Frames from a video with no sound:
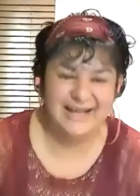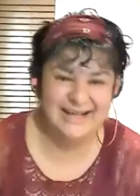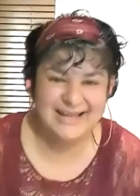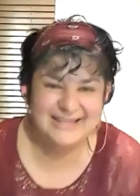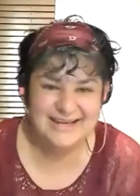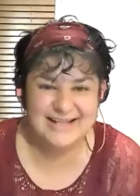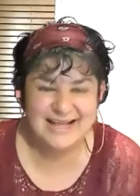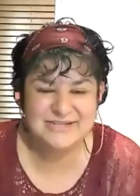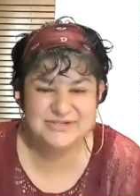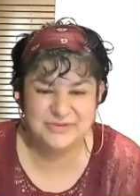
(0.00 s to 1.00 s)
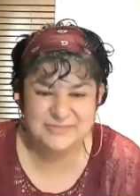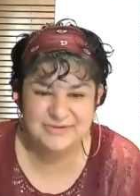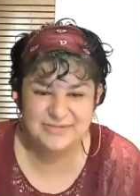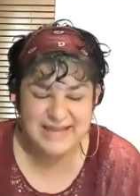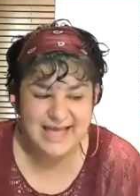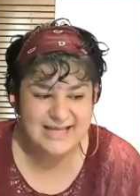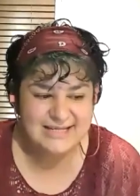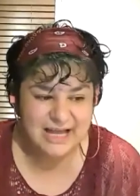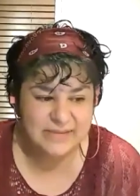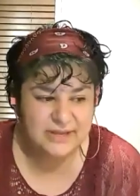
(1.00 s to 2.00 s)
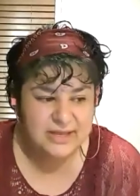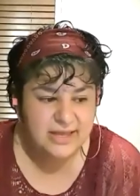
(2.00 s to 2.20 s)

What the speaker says: in the classroom with my hand up,